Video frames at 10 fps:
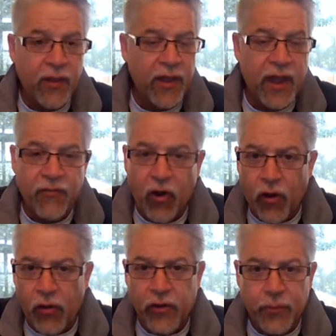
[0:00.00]
They gave
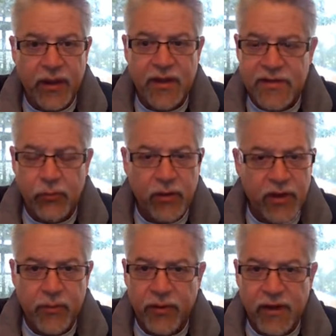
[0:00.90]
all their because they
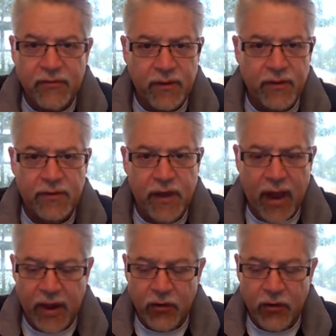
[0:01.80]
really believed in this guy.